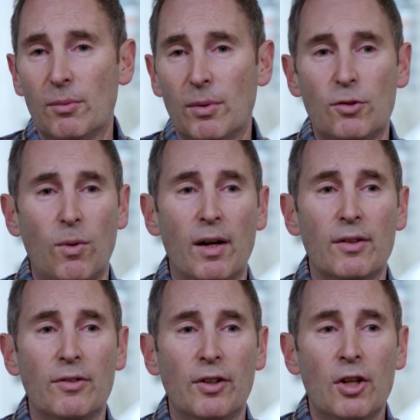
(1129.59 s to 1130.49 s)
which
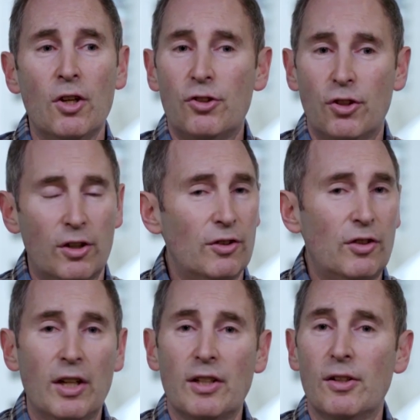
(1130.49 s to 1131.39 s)
ones should
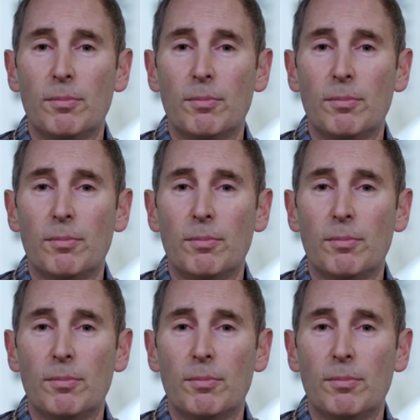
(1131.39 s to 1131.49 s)
continue,